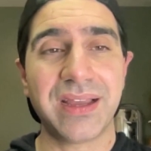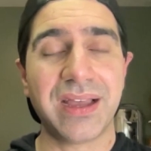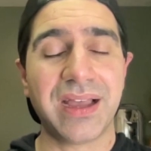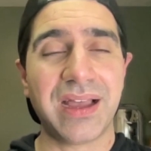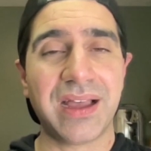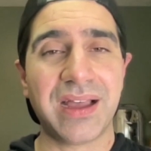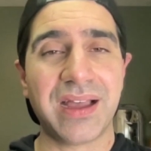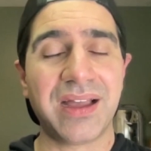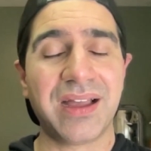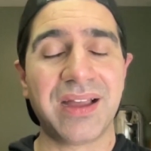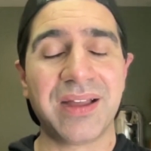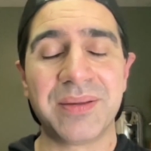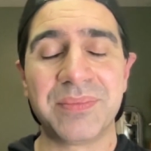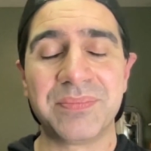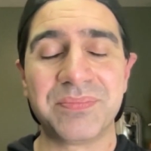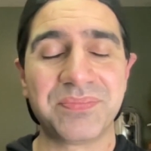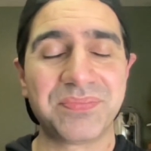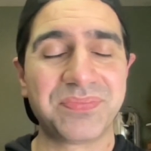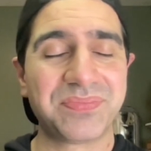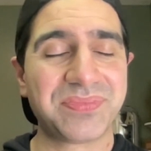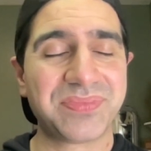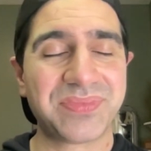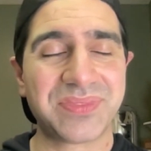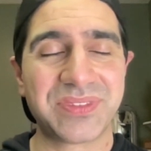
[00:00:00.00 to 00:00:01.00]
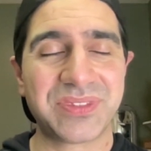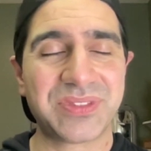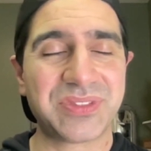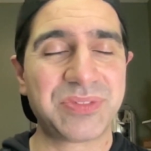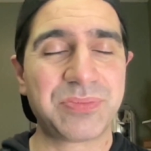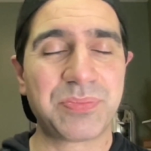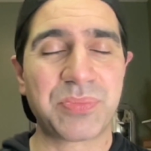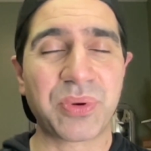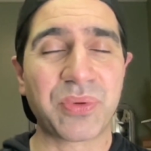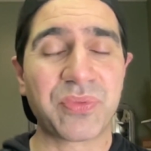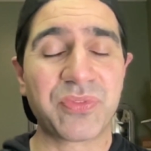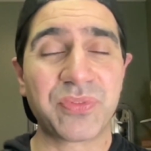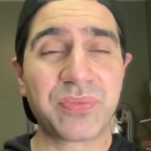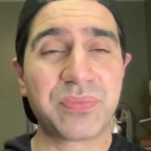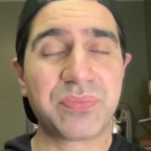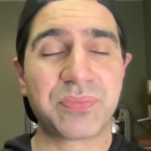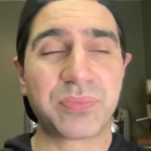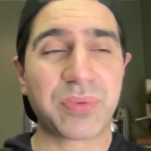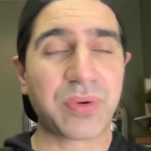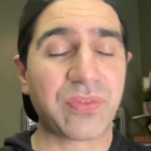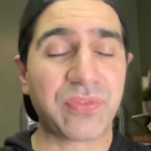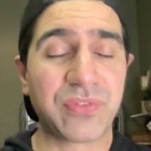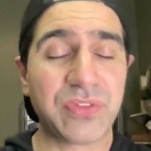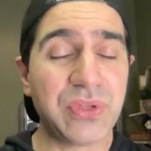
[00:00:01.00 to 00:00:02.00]
Um,
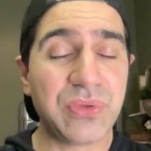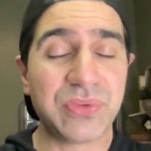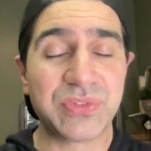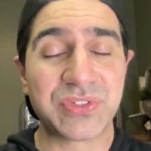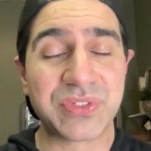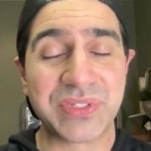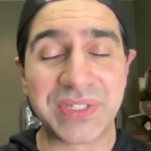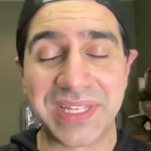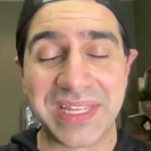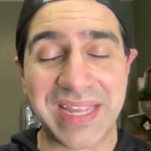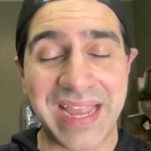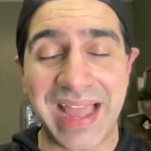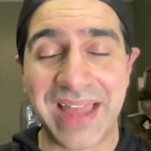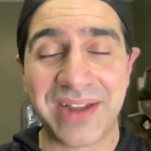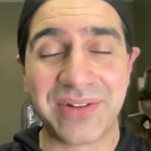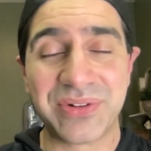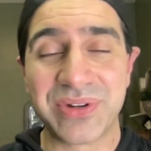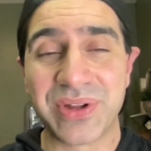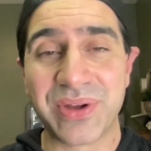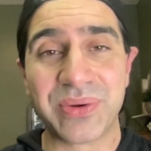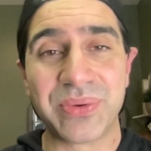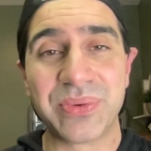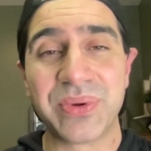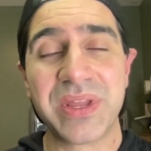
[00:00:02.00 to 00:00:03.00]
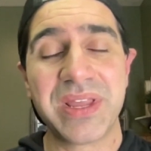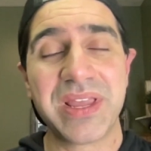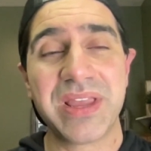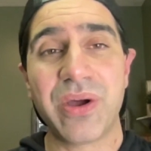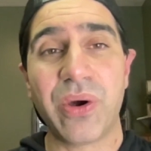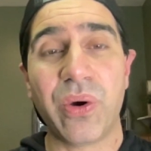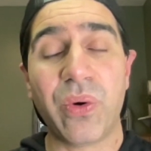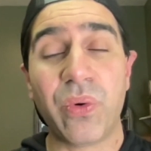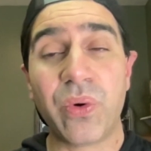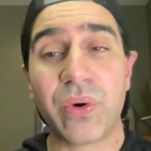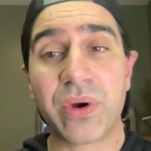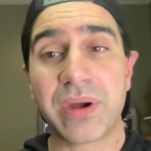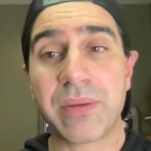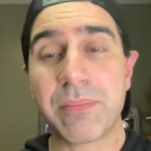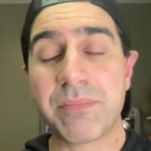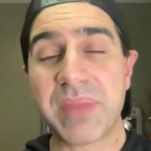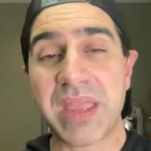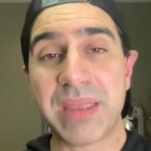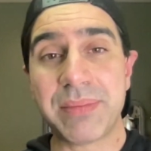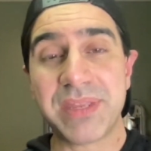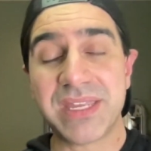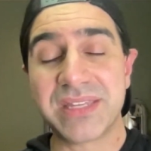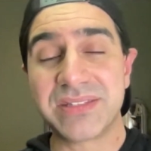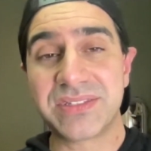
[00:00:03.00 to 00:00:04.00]
Profusely, I don't know. Or
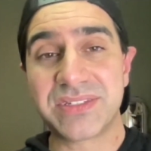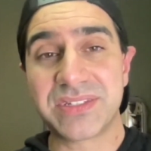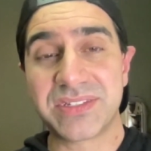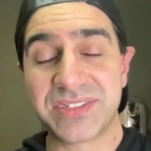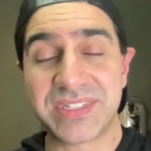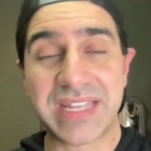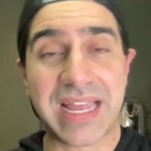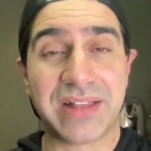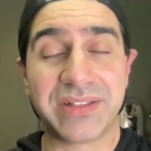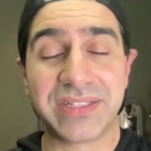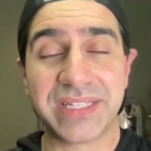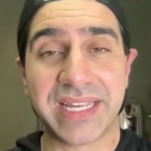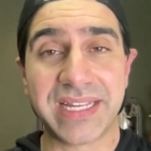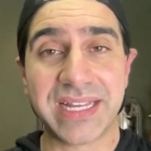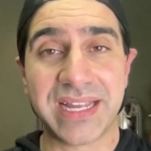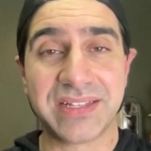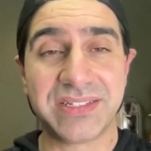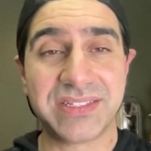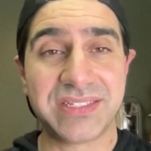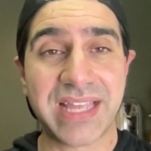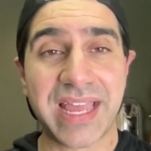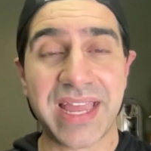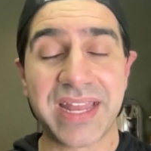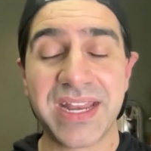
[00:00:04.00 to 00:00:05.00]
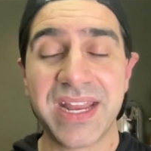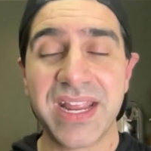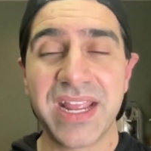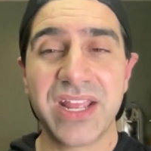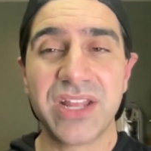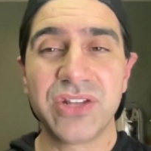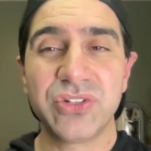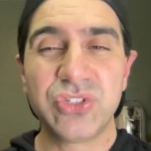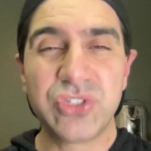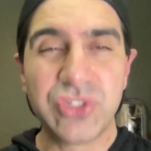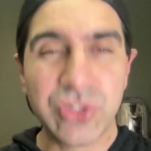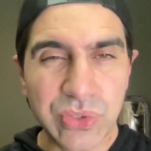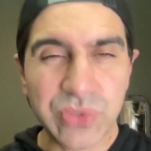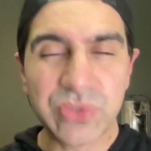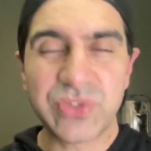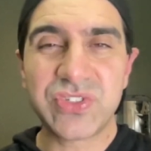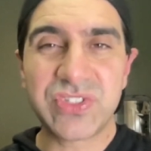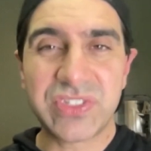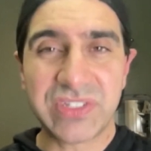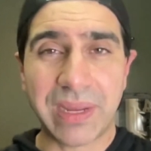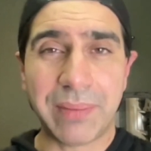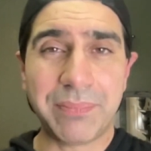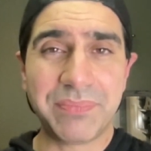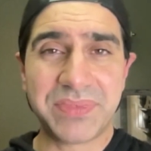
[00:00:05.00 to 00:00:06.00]
maybe it's a sound, like I said. Do
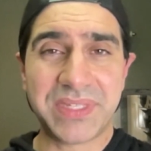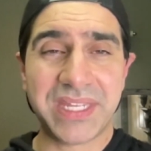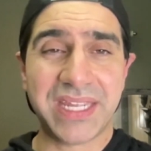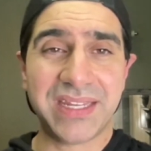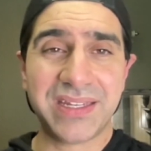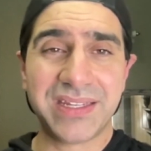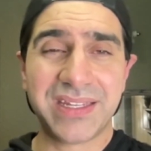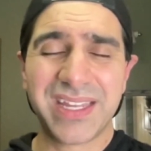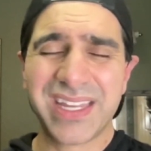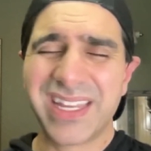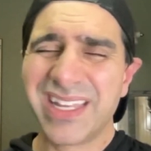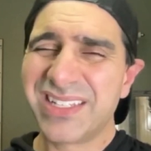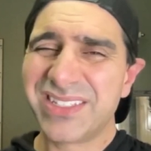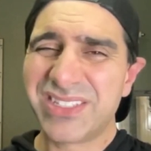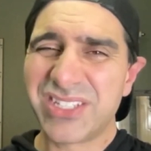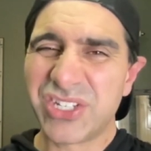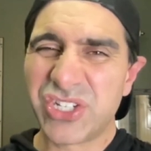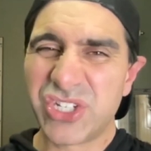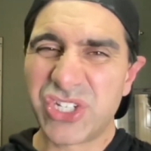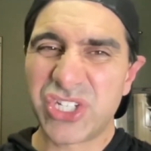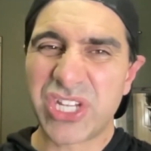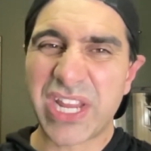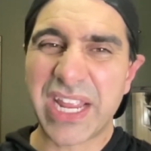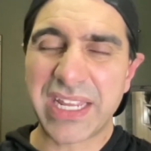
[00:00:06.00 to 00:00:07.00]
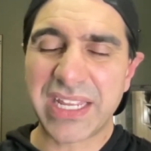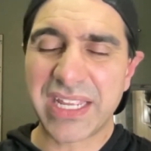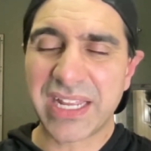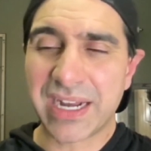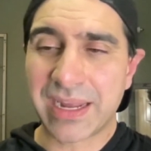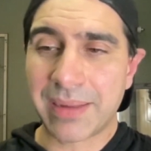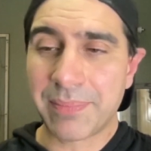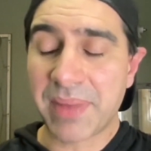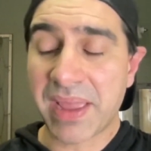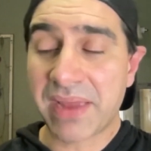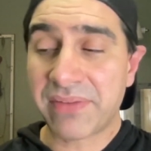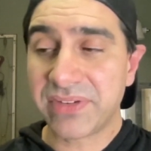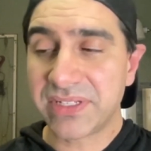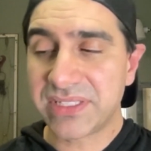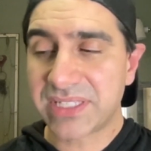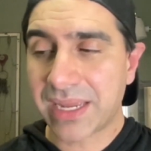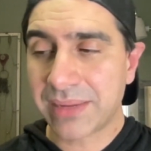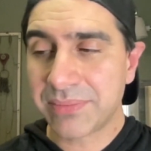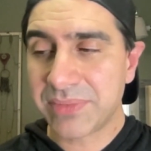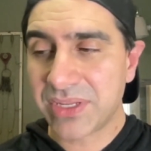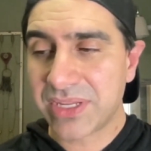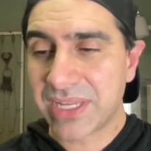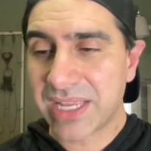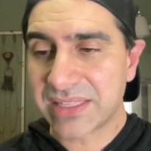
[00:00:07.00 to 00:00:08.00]
something to shake it up. Every
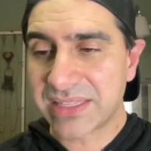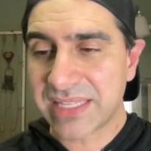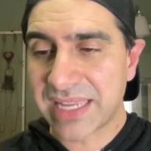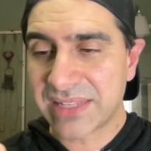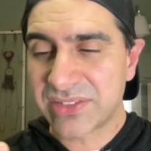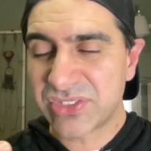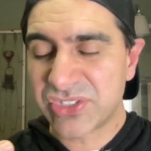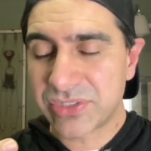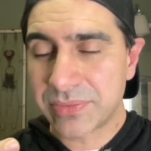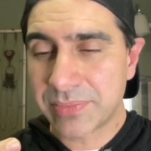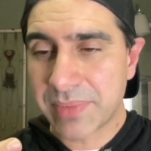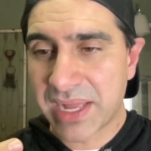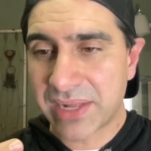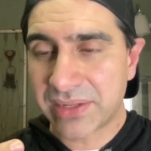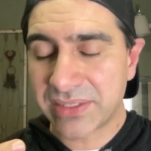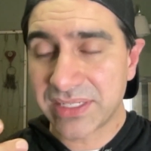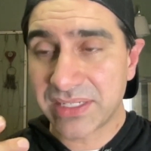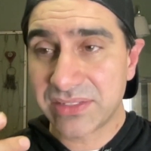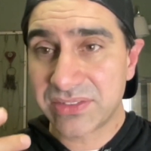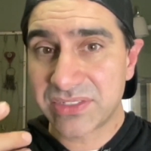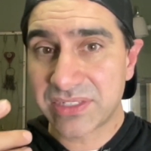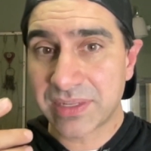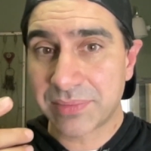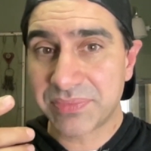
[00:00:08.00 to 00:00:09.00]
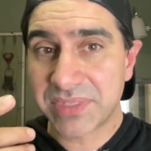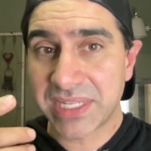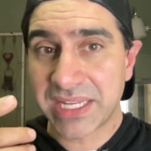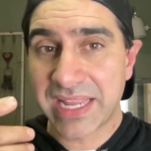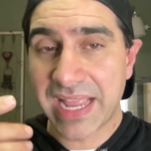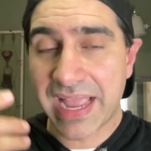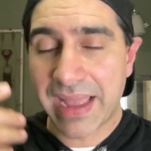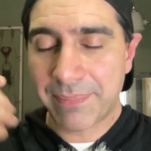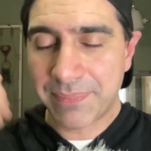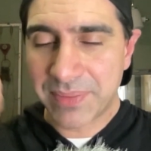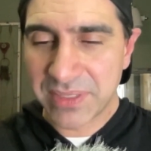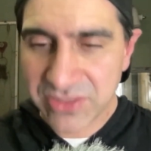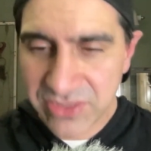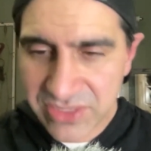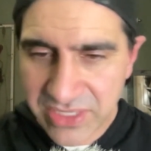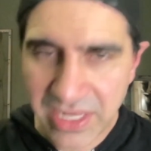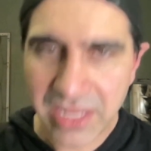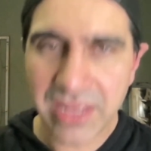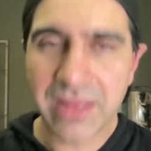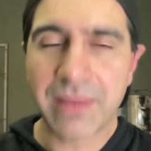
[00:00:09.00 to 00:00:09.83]
time you get that smell and something happens,